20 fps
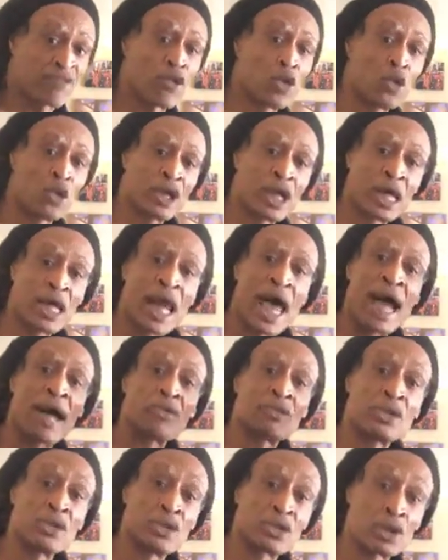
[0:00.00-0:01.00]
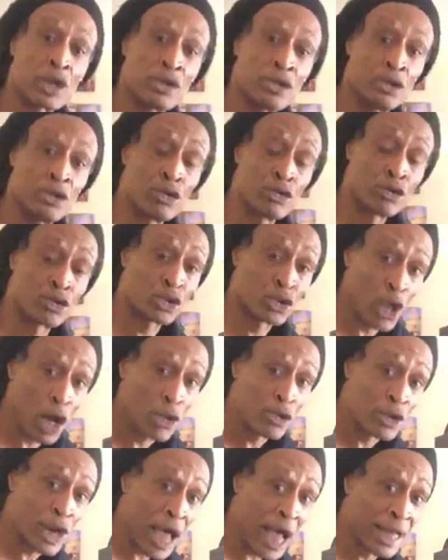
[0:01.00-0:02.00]
is for the loudest, so you
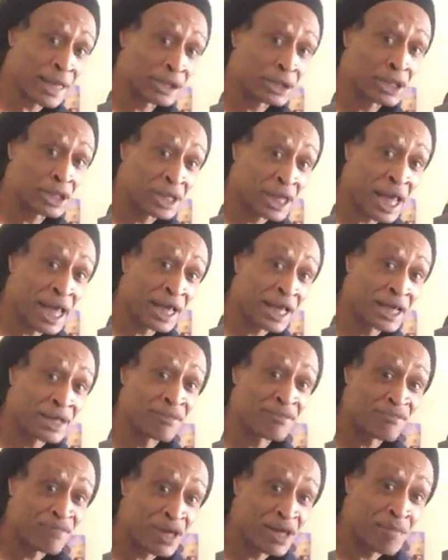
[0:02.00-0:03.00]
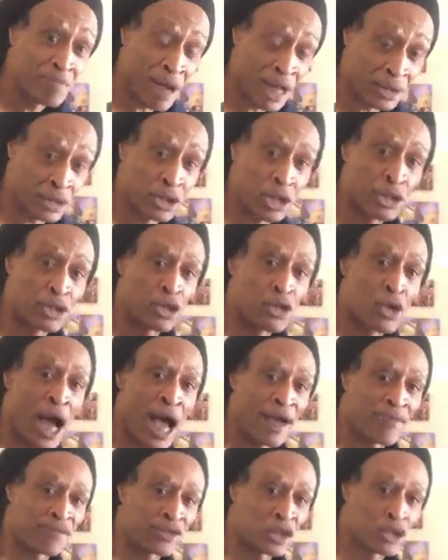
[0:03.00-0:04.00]
don't actually get any feedback. So
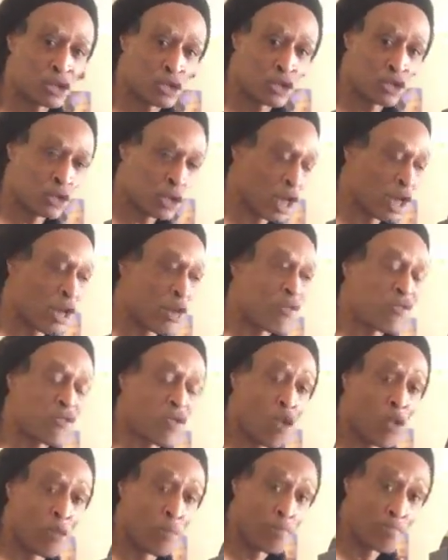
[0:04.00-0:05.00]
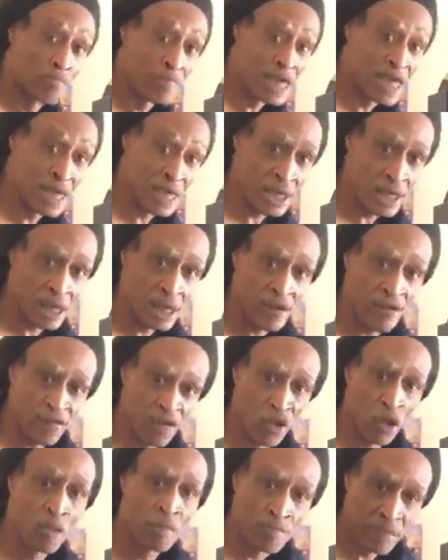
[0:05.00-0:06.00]
you have to, for
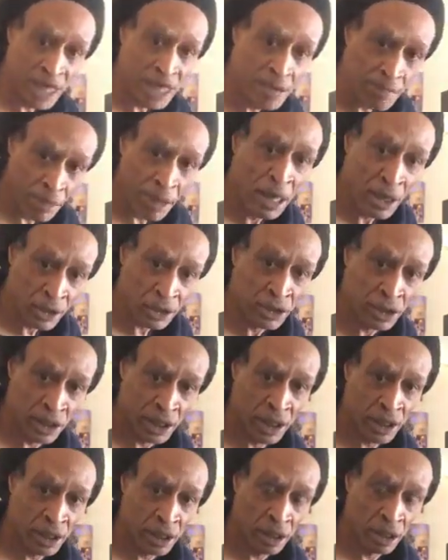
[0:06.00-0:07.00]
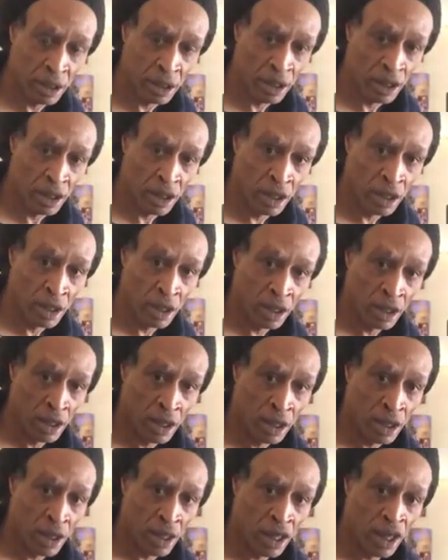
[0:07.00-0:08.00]
me personally,
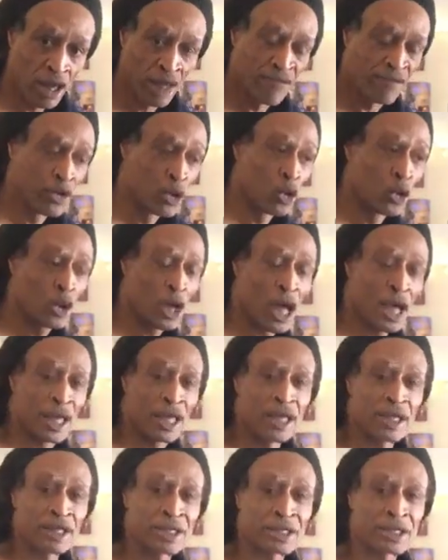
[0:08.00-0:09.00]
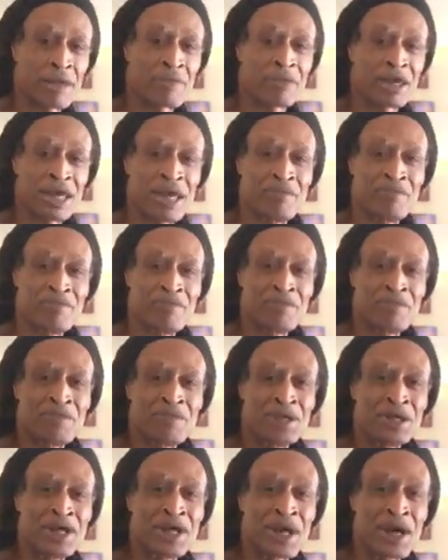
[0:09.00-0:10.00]
if you're like some of
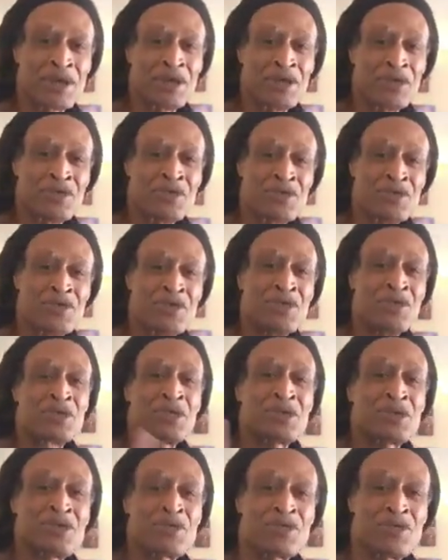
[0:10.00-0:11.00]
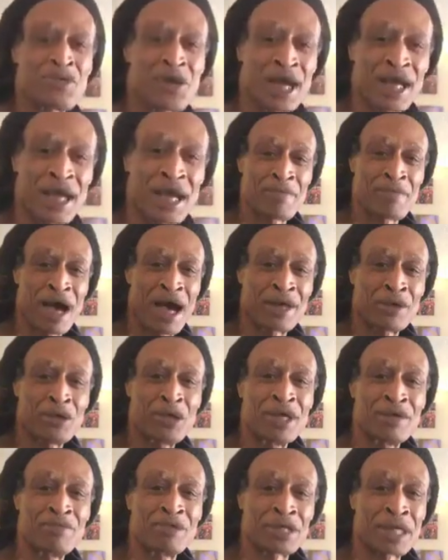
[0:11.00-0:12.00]
them, you know, roots reggae
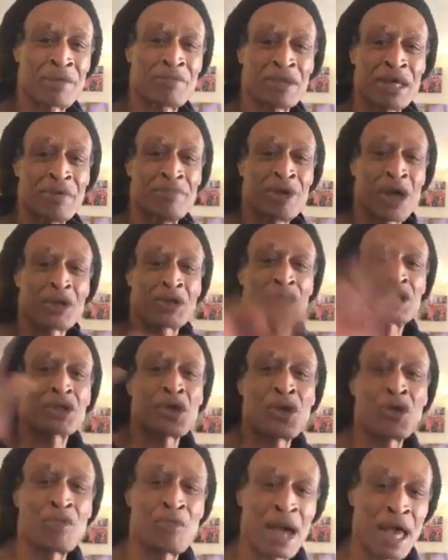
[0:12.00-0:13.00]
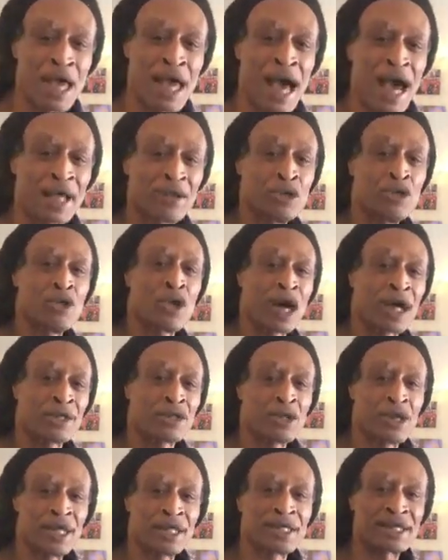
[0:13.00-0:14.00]
man, or even some of them soul man, and
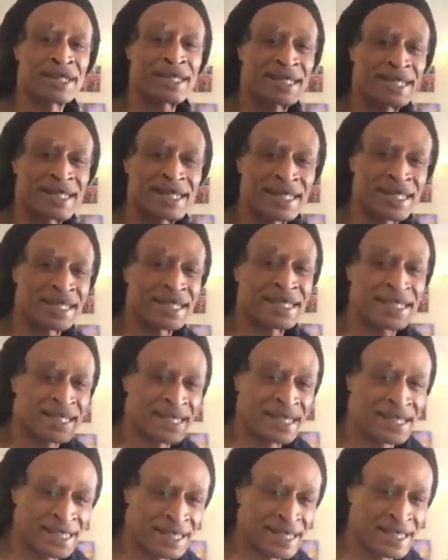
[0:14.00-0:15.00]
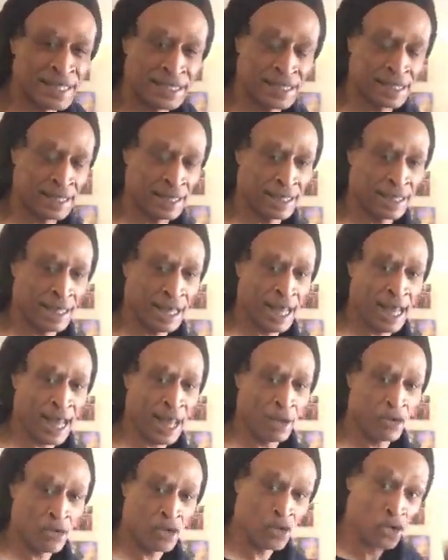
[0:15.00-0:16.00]
you like to hear tss, tss, tss,
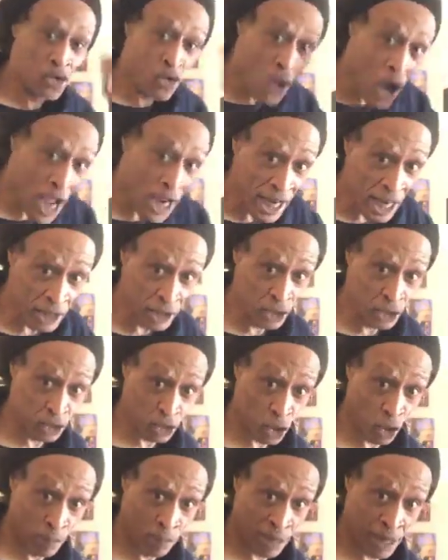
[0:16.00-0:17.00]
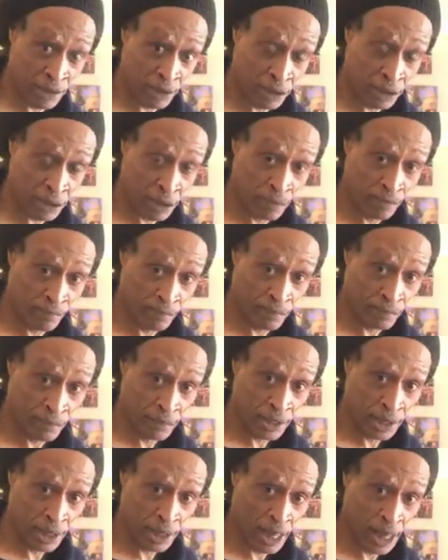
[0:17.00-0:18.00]
right at the top end,
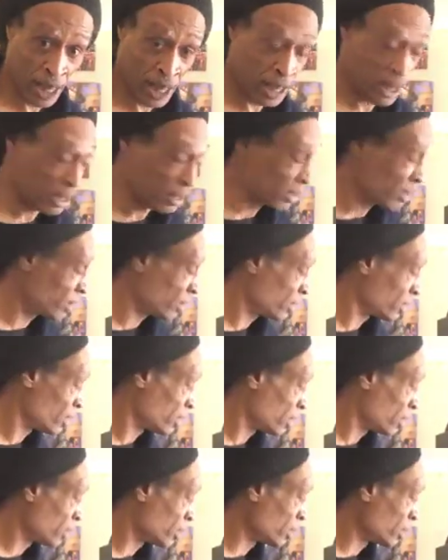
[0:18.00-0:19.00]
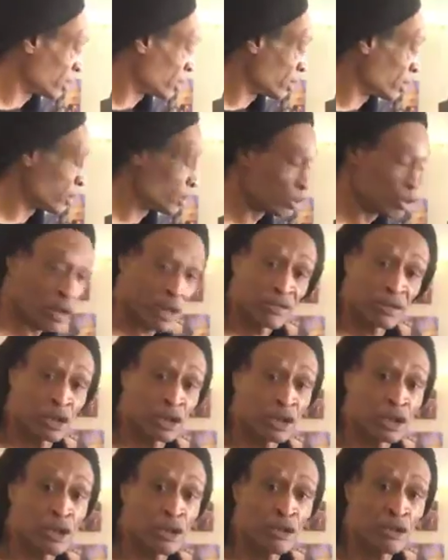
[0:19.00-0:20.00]
yeah,
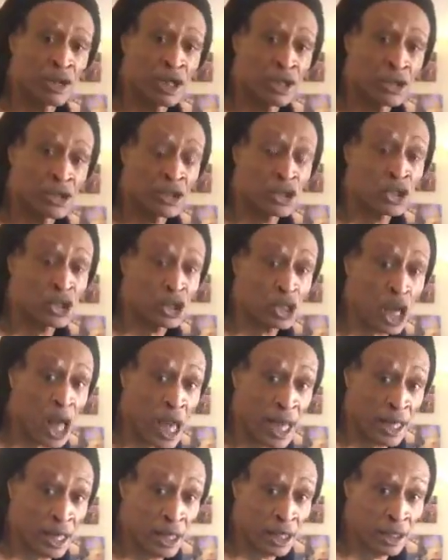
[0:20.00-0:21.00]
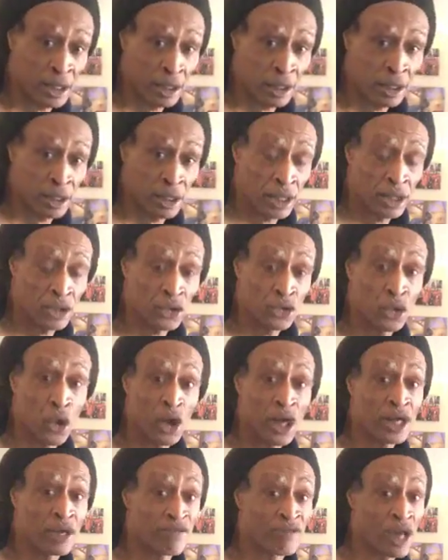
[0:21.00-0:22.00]
you have to tune this slightly.
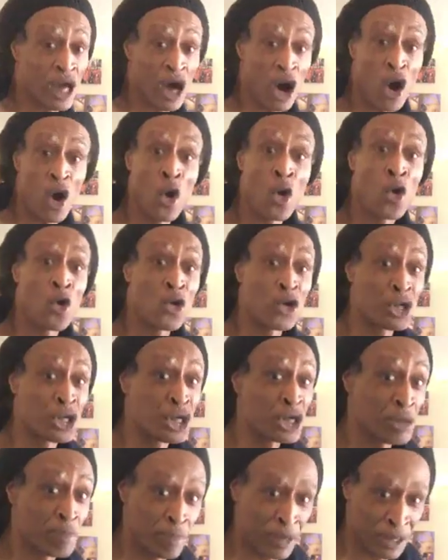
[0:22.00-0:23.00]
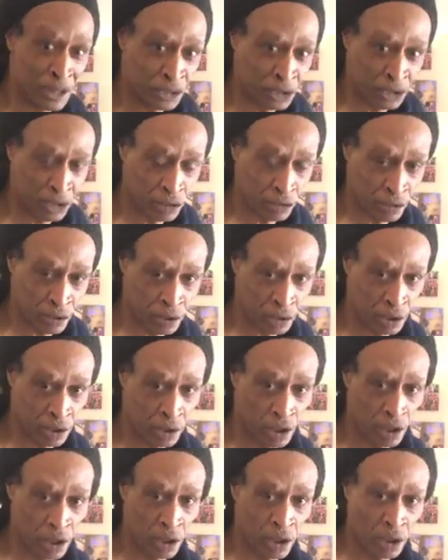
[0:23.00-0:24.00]
It's not even a whole heap of tuning,